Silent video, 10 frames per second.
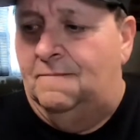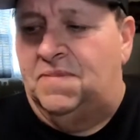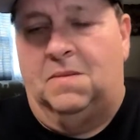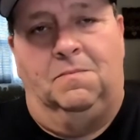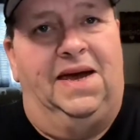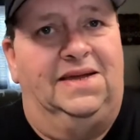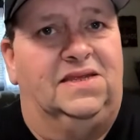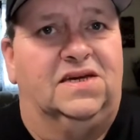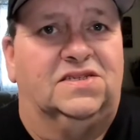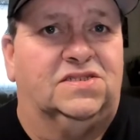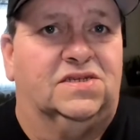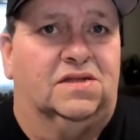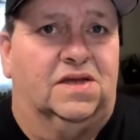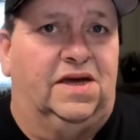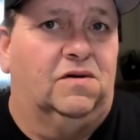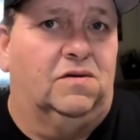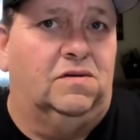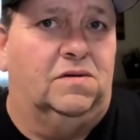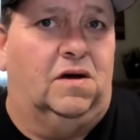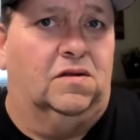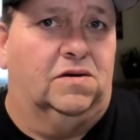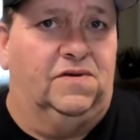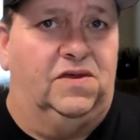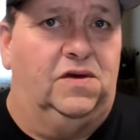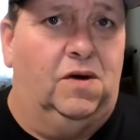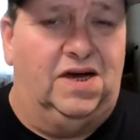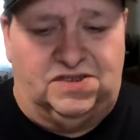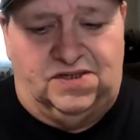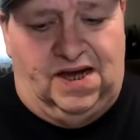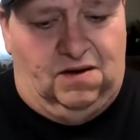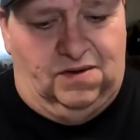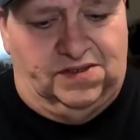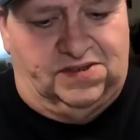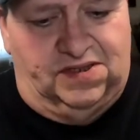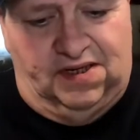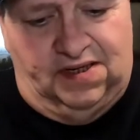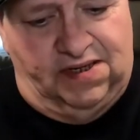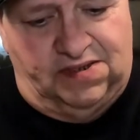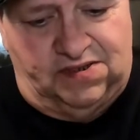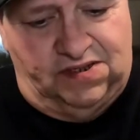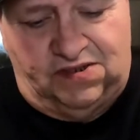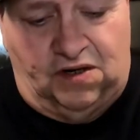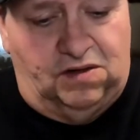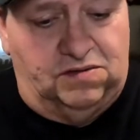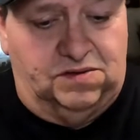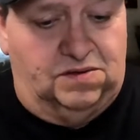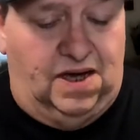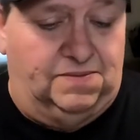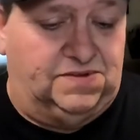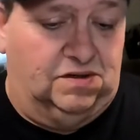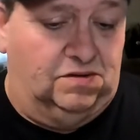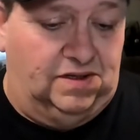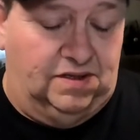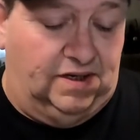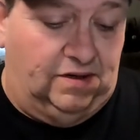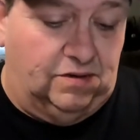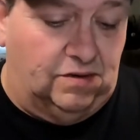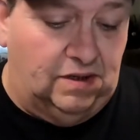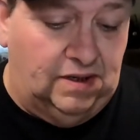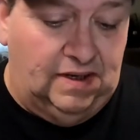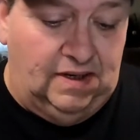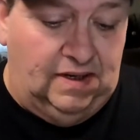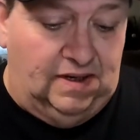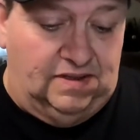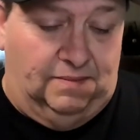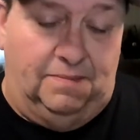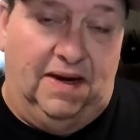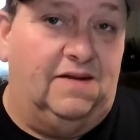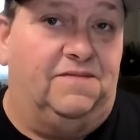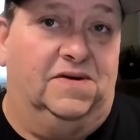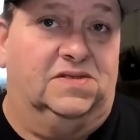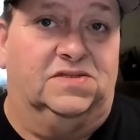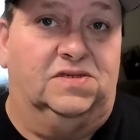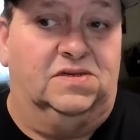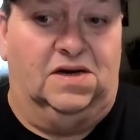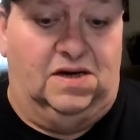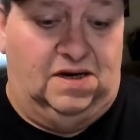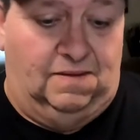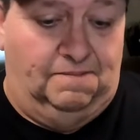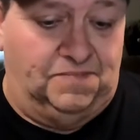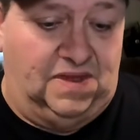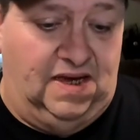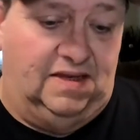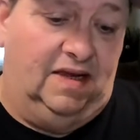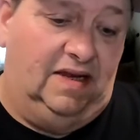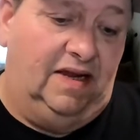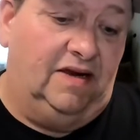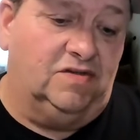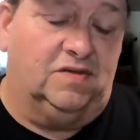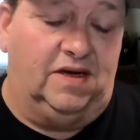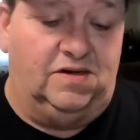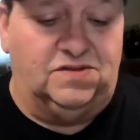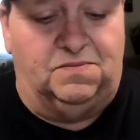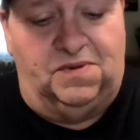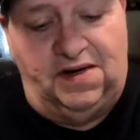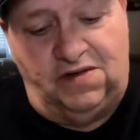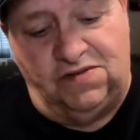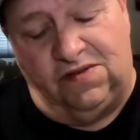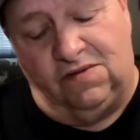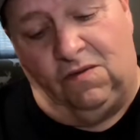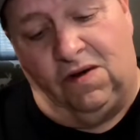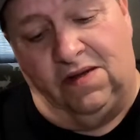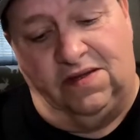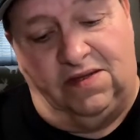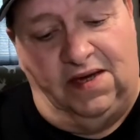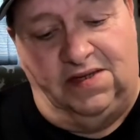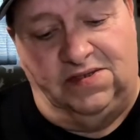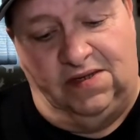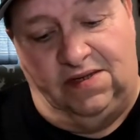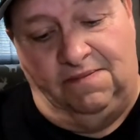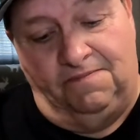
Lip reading: made this legal all over the U.S. now. It's all absolutely legal. The benefits, and here's the one of the things that,